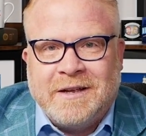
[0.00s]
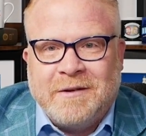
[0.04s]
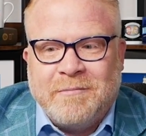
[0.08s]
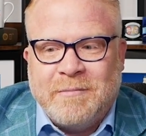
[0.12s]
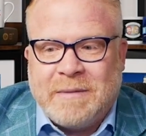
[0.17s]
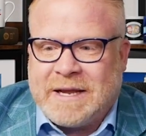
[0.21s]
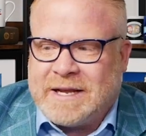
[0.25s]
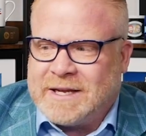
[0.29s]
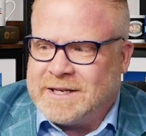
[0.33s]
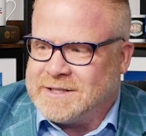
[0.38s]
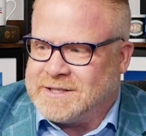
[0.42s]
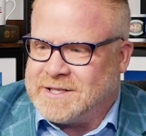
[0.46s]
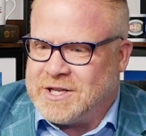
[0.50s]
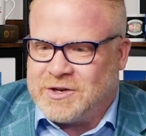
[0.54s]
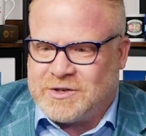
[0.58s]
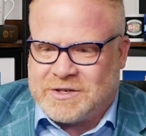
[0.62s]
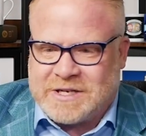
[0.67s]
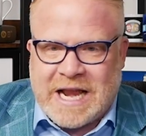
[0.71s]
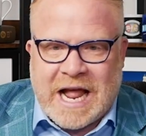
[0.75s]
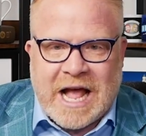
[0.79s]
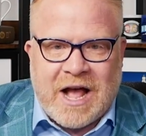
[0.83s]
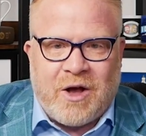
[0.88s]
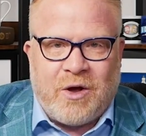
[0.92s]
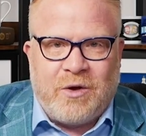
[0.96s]
Because there's
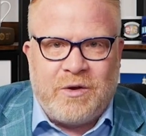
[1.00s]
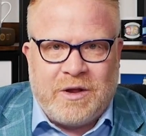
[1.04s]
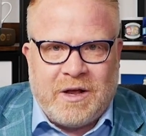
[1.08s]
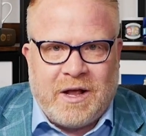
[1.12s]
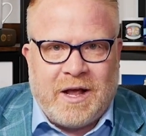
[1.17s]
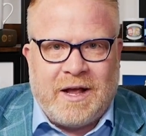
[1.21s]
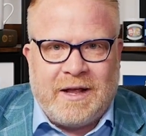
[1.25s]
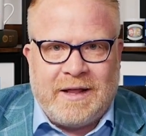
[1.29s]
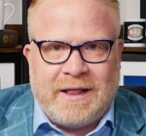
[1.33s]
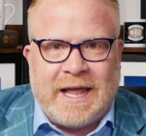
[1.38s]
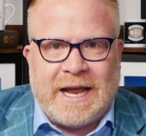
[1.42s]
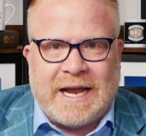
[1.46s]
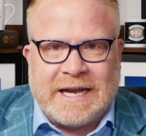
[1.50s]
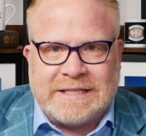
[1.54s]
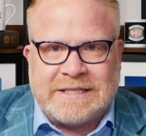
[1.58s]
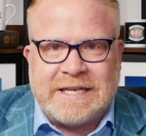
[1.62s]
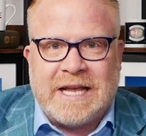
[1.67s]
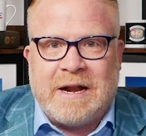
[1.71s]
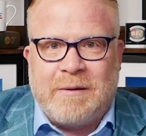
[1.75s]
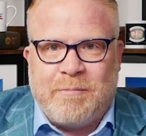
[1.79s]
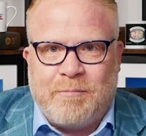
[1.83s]
now, like I said,